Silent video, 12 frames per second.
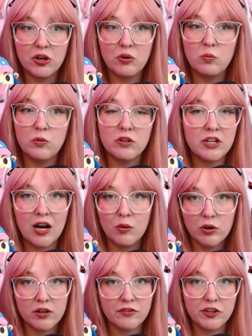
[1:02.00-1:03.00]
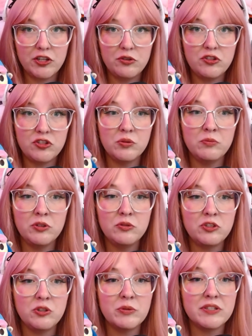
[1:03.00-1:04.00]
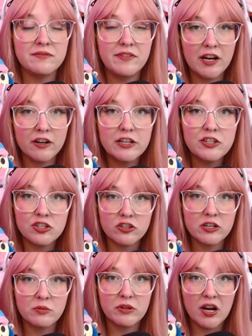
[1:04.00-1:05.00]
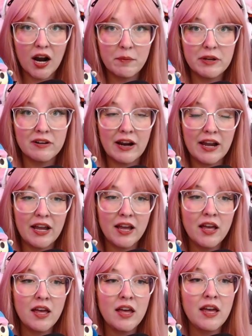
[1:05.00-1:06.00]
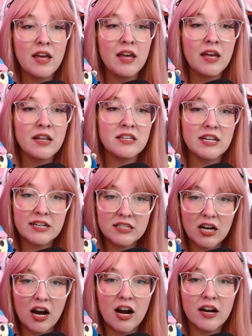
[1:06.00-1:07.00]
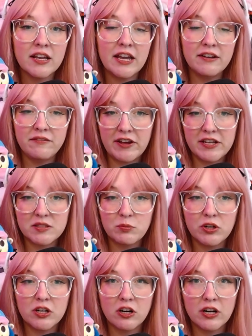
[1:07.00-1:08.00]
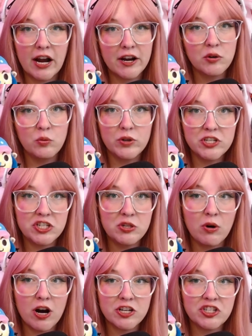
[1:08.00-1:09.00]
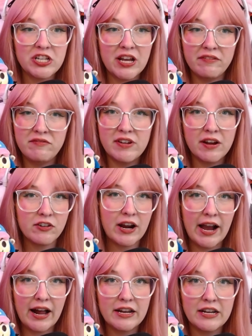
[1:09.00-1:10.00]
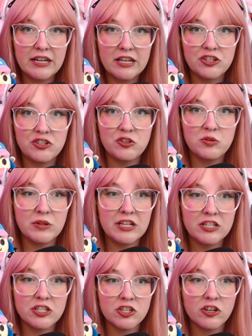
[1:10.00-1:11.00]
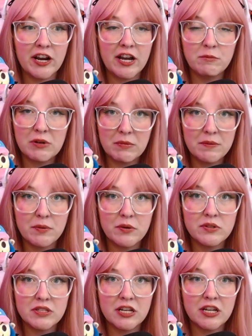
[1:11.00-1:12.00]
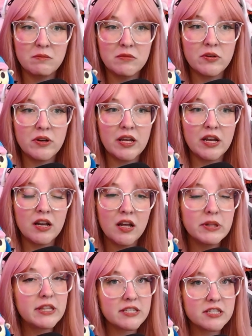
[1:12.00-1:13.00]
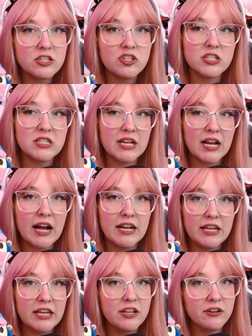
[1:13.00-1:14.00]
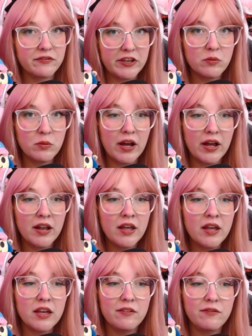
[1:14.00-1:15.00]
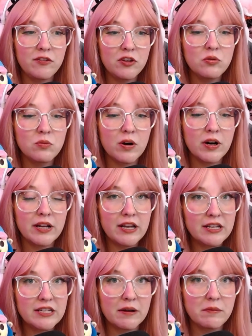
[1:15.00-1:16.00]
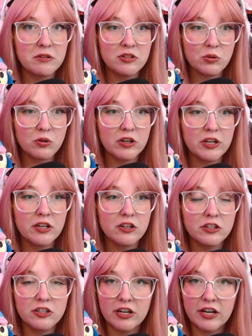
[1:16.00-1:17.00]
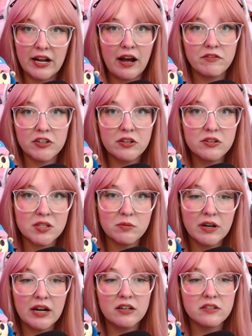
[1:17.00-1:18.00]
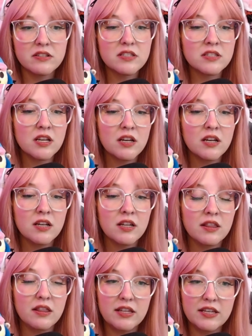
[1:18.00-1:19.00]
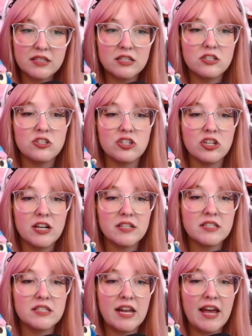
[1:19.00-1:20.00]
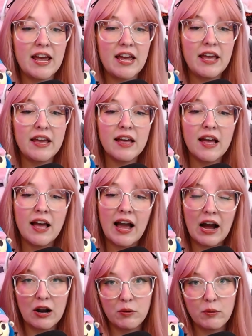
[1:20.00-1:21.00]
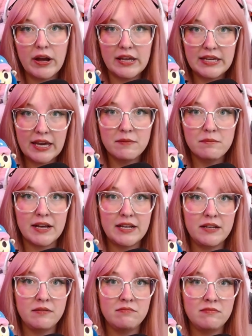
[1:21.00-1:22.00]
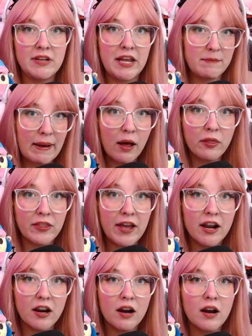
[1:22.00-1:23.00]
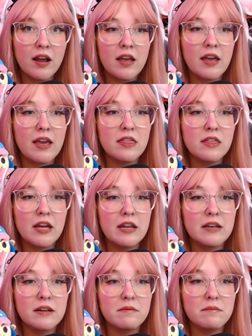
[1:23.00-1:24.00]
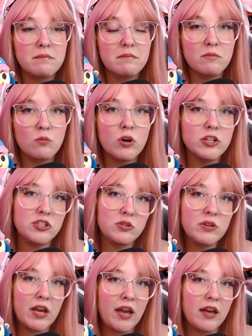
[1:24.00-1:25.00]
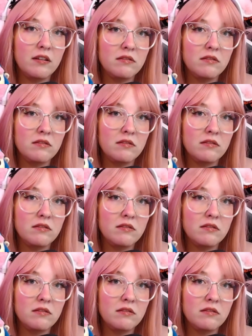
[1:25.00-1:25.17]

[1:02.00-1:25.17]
will not work for YouTube. YouTube is very strict with copyright. TikTok and Facebook are kind of wishy-washy. I've never had any issues with Instagram and my posts getting muted. But this is just to kind of get your feet wet. If you want an in-depth tutorial, you're gonna have to go somewhere else. This is just a, how do I get my name out there? And then once you get